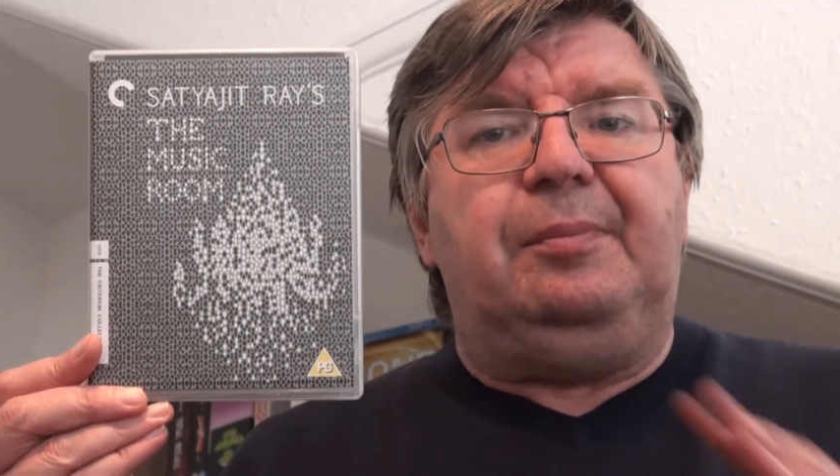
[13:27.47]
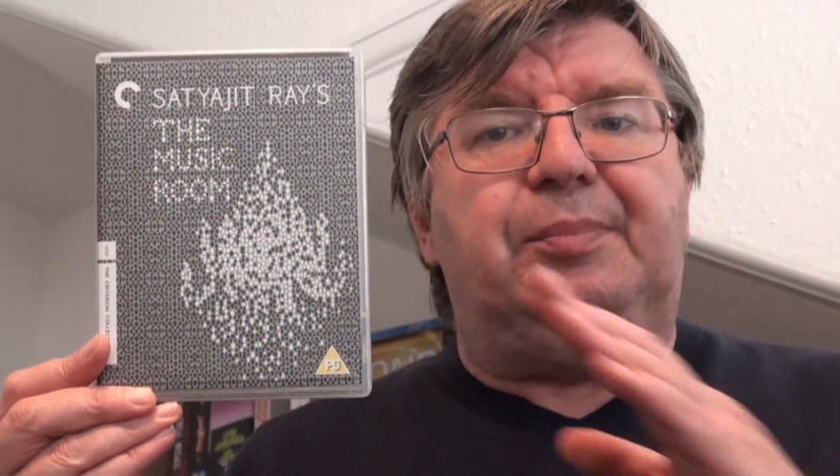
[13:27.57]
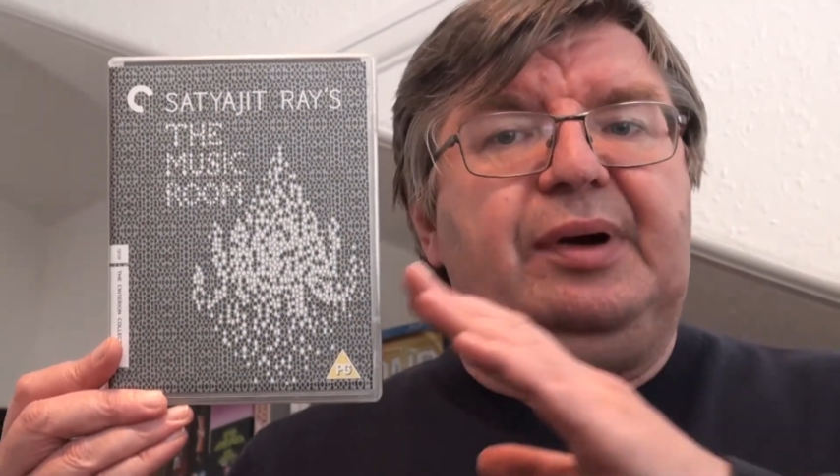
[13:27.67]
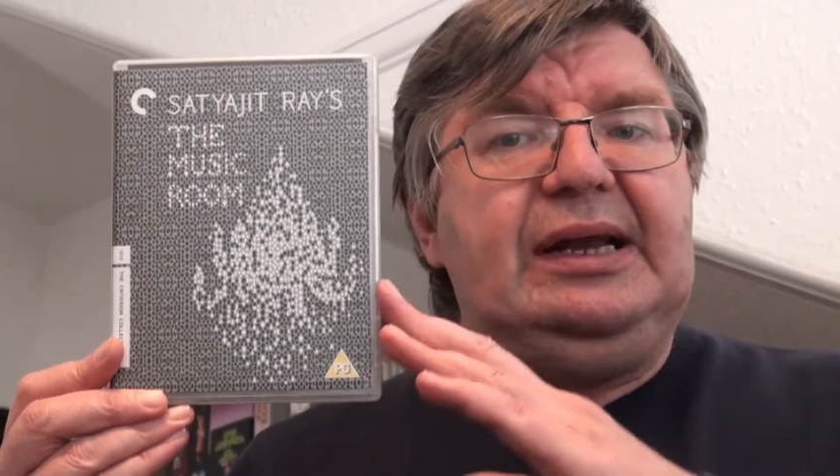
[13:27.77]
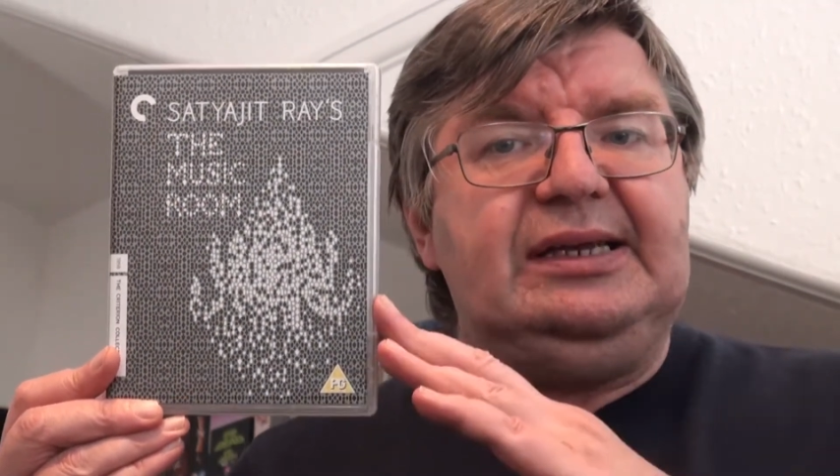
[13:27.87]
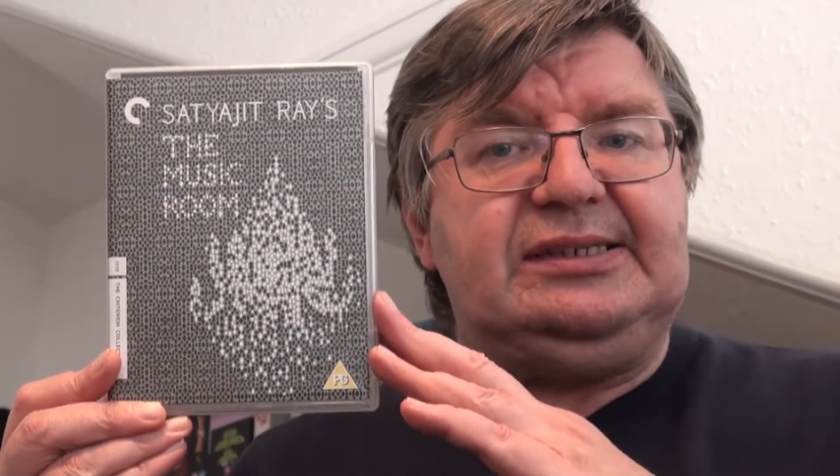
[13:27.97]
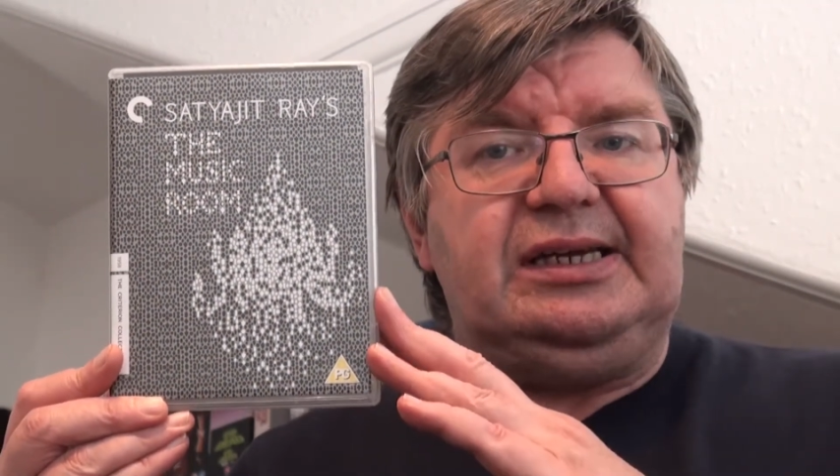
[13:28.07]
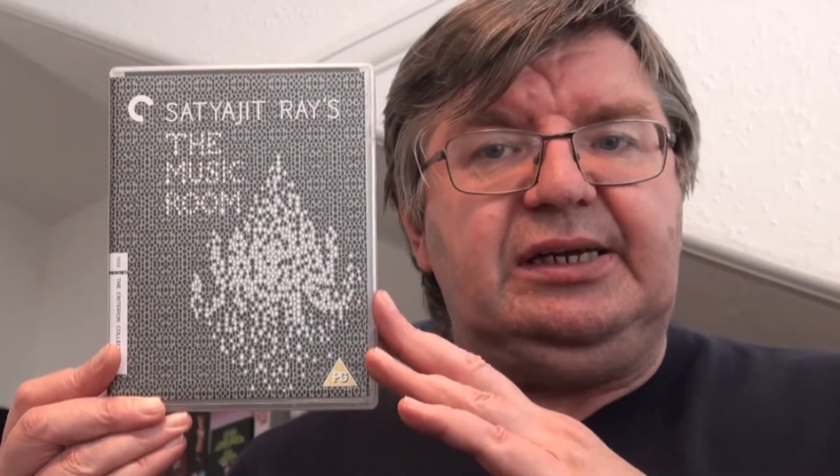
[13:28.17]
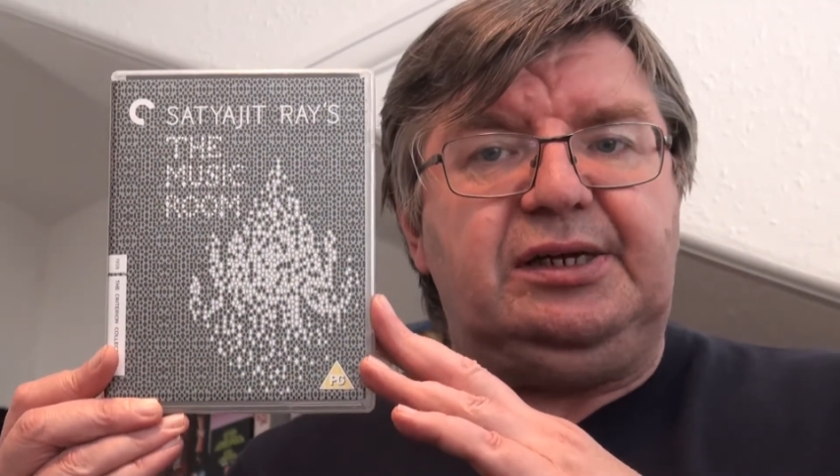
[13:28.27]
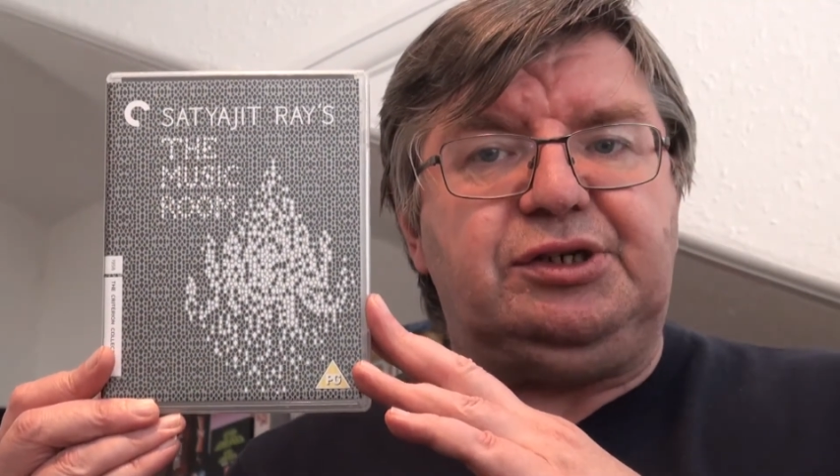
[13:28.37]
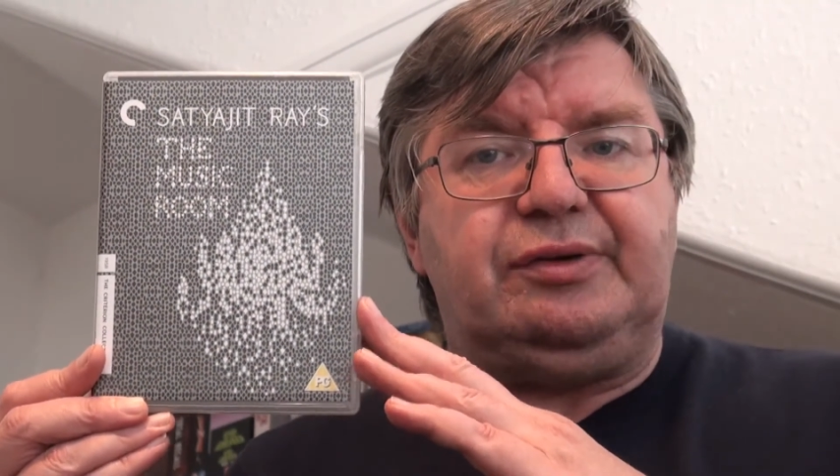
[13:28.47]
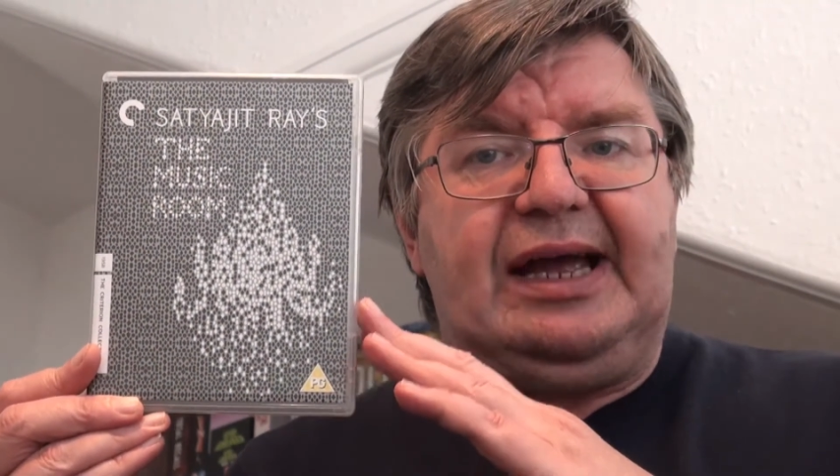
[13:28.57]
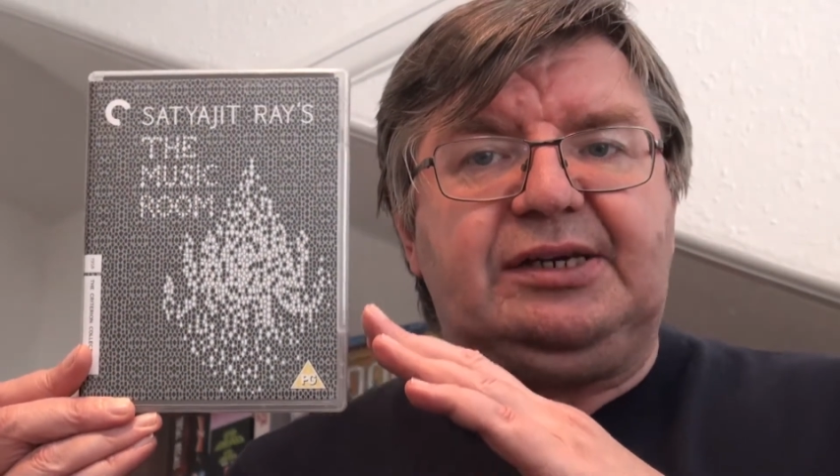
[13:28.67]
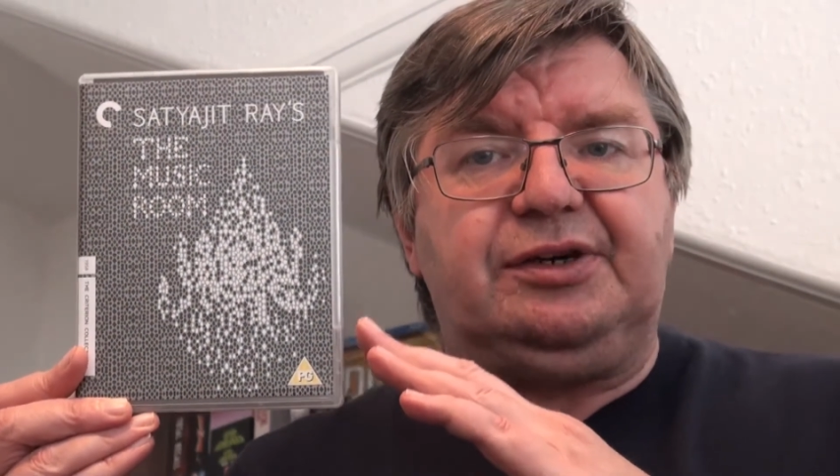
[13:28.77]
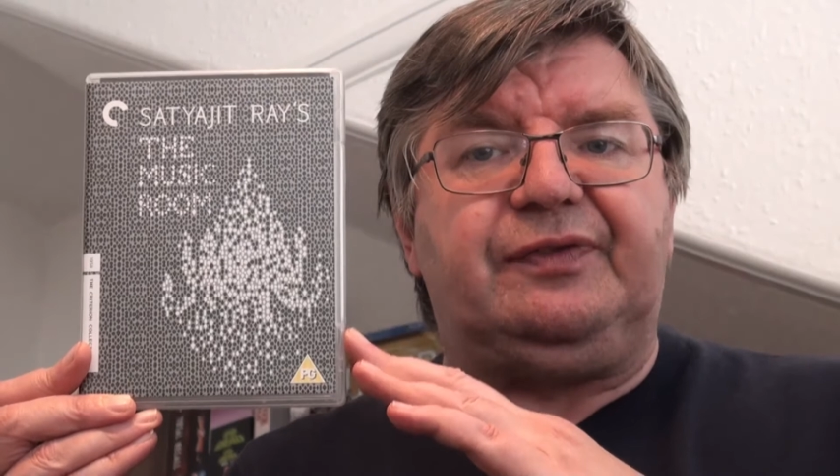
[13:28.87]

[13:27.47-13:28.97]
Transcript: Brilliant Indian director,